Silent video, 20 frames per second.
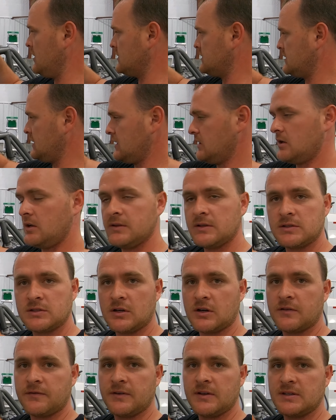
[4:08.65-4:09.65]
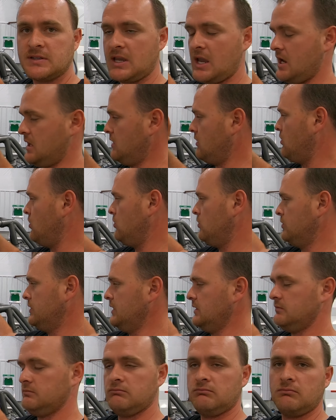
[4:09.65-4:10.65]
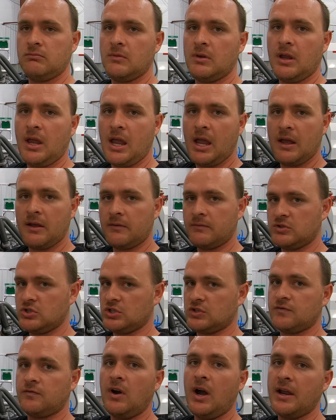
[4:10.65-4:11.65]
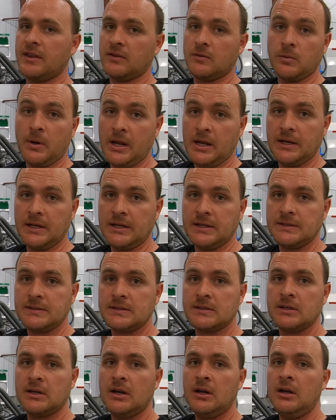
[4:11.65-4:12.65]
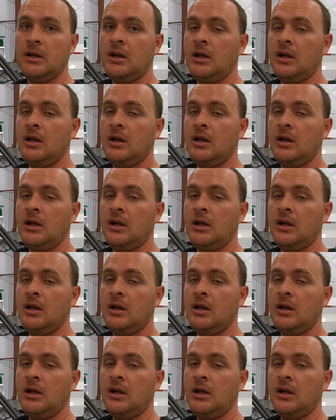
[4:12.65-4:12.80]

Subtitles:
stick it on the surface and hold it just fine the way it is.